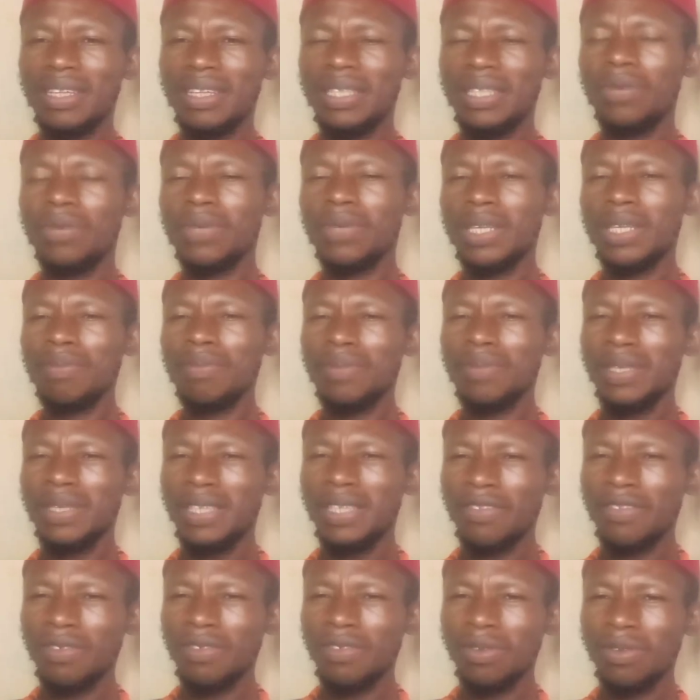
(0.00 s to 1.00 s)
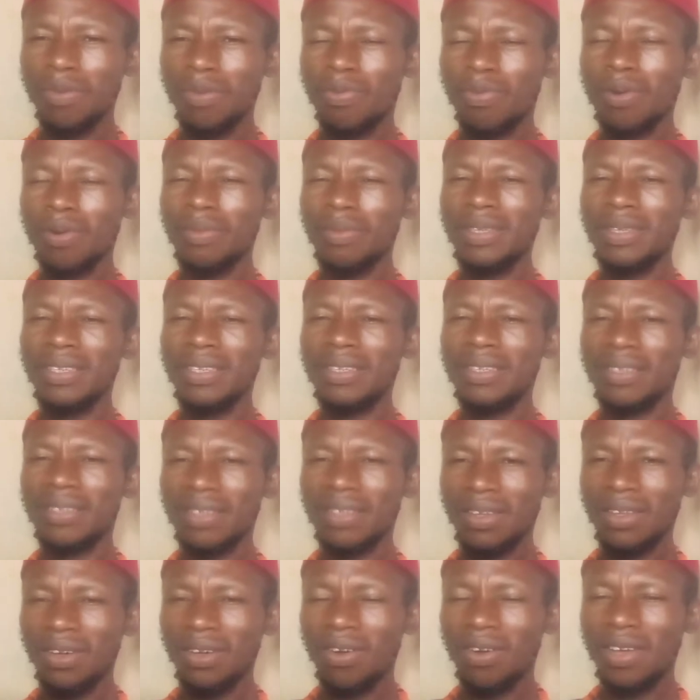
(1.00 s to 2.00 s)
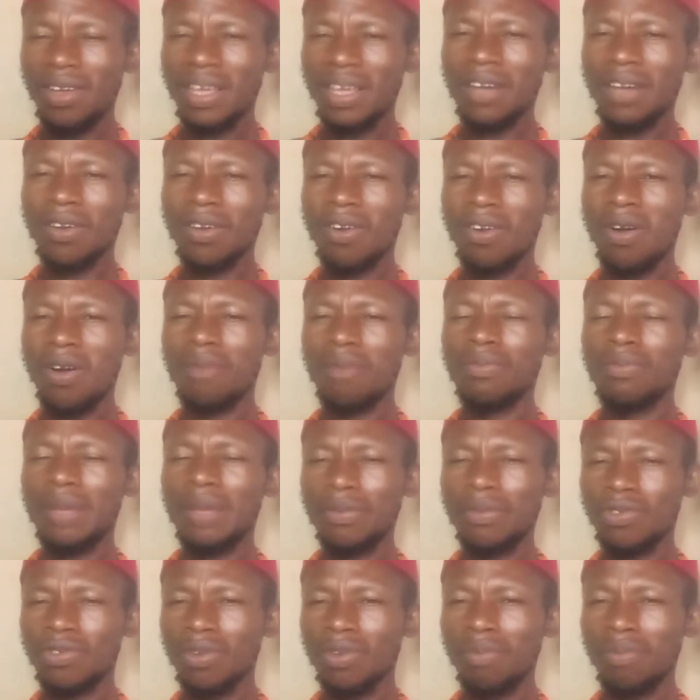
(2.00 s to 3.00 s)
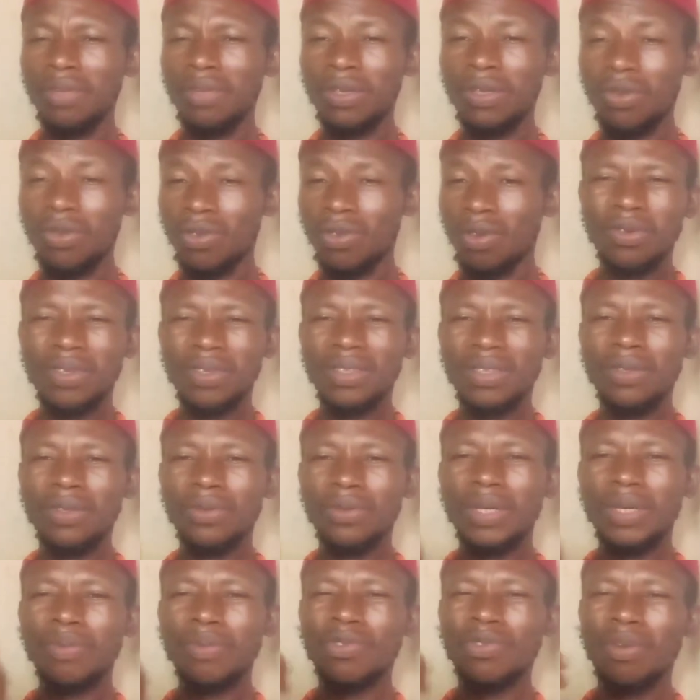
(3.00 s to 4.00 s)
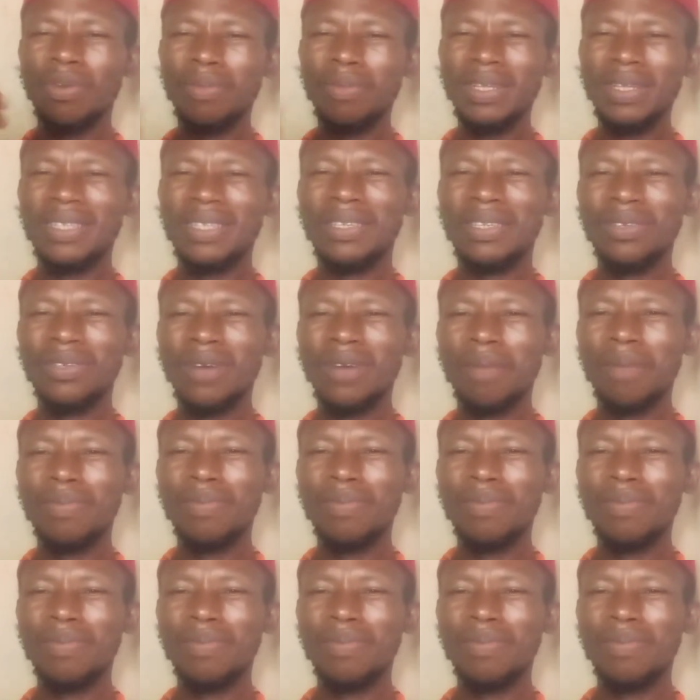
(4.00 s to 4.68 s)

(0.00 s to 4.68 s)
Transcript: They will keep giving you promises. Oh yeah, come and submit. You keep submitting your